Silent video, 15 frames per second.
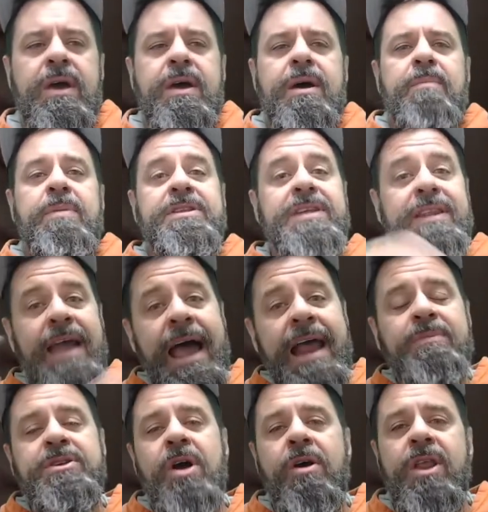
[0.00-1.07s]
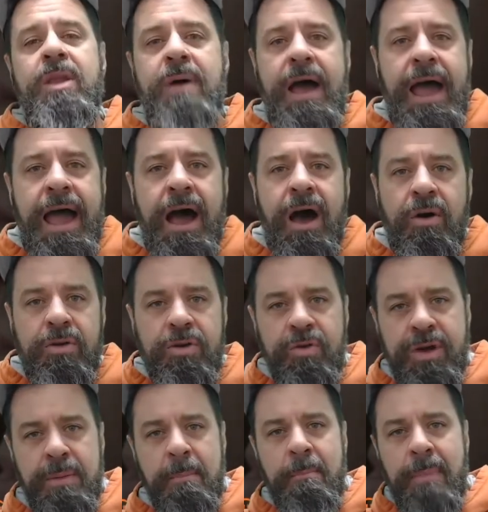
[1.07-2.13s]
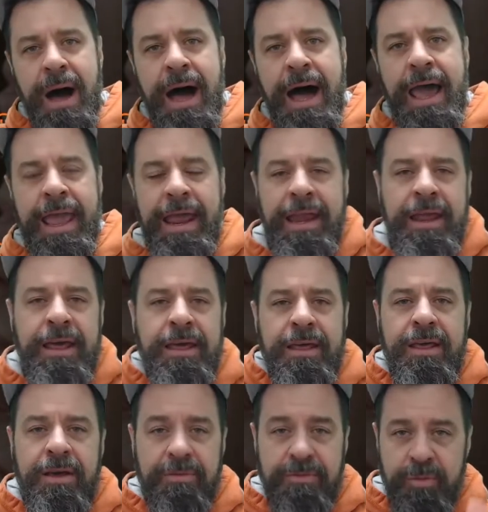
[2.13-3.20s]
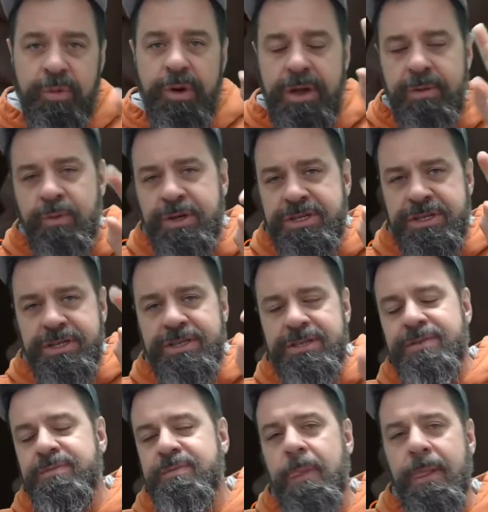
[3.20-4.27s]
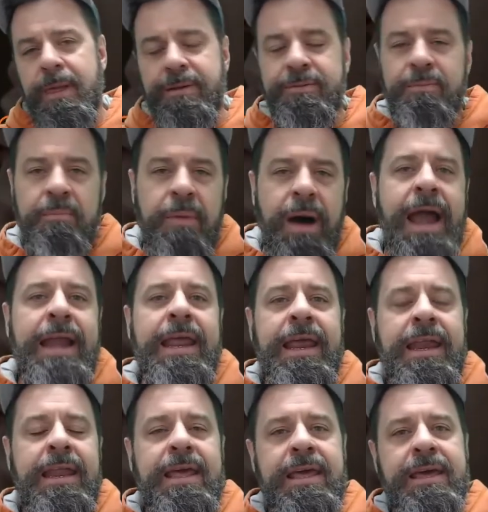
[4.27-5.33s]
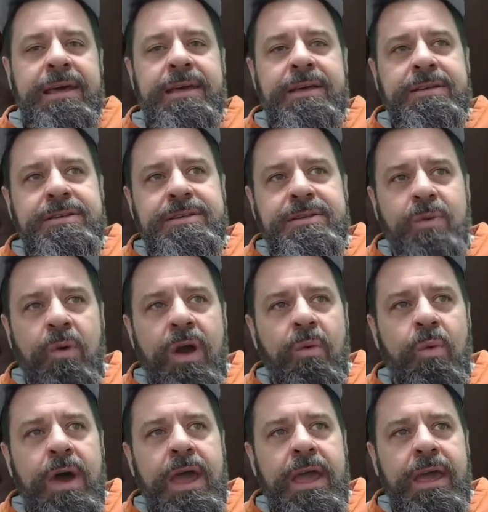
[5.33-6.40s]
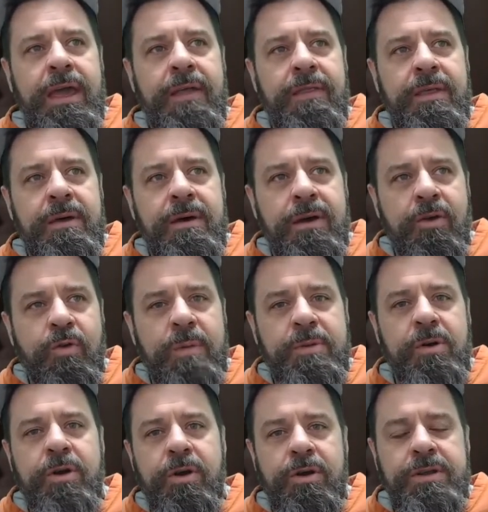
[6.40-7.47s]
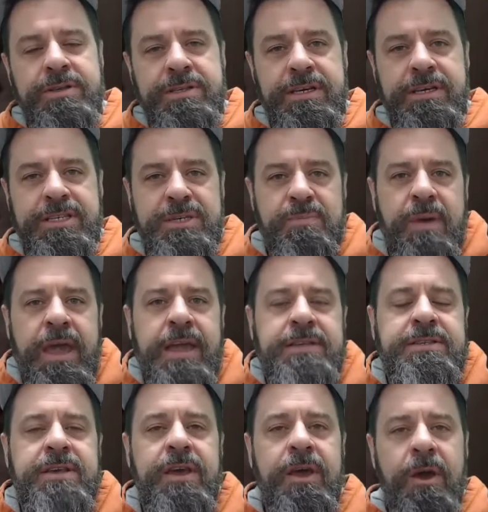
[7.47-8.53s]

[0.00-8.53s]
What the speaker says: But tonight I'm talking about how you can mine, which is mining is one way in the cryptocurrency space.